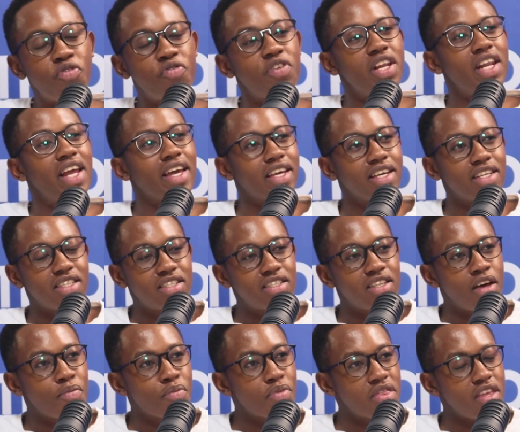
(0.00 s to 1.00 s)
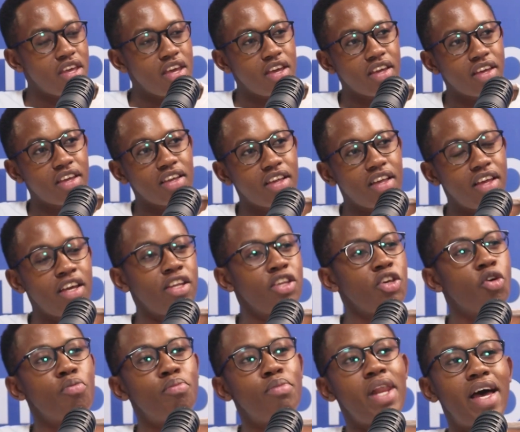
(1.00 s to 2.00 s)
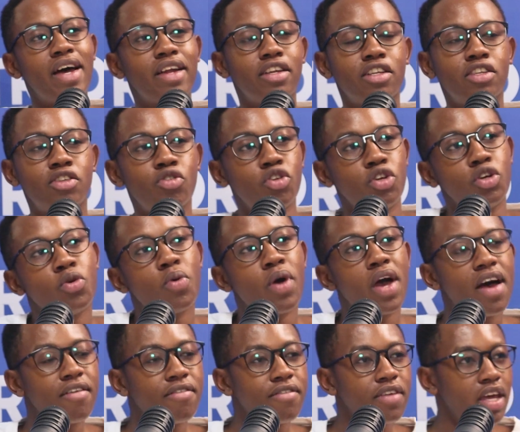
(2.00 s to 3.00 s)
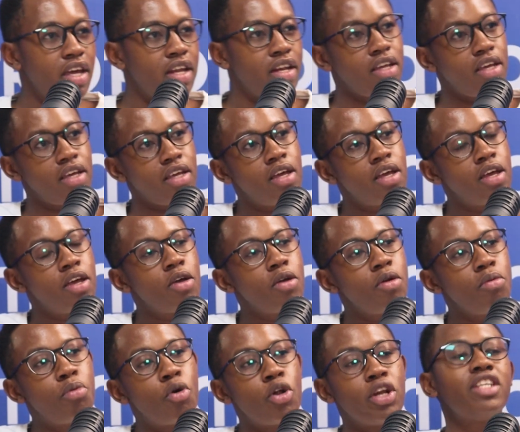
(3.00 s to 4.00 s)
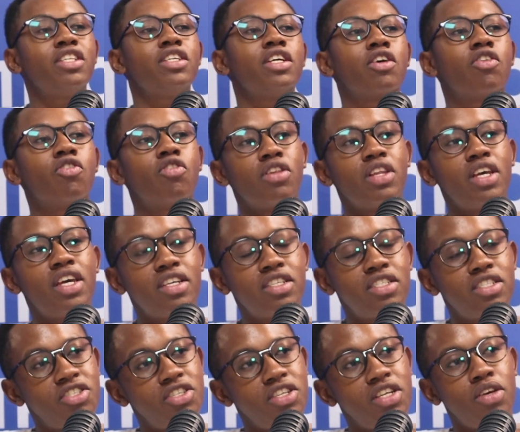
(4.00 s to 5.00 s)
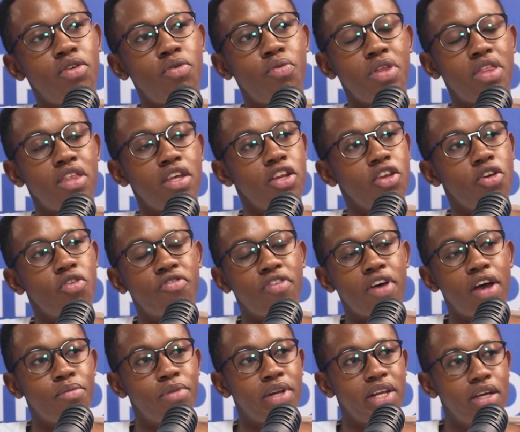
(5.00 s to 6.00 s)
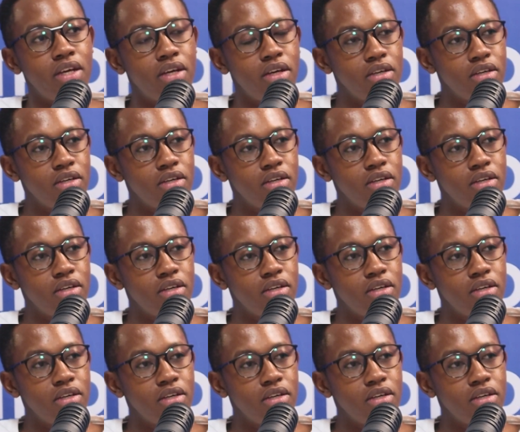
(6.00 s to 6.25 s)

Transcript: feel like it's something in your blood. Do you have any political history within your family?